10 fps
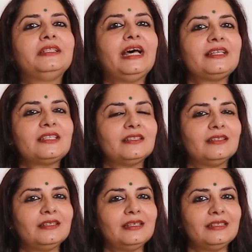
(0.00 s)
that
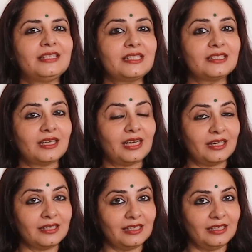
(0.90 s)
this is a
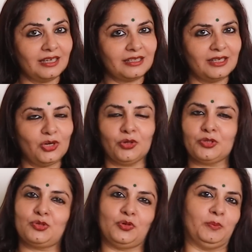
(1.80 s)
Karka Lagna
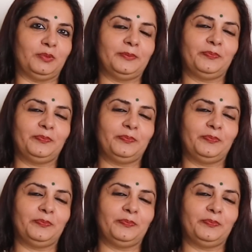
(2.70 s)
horoscope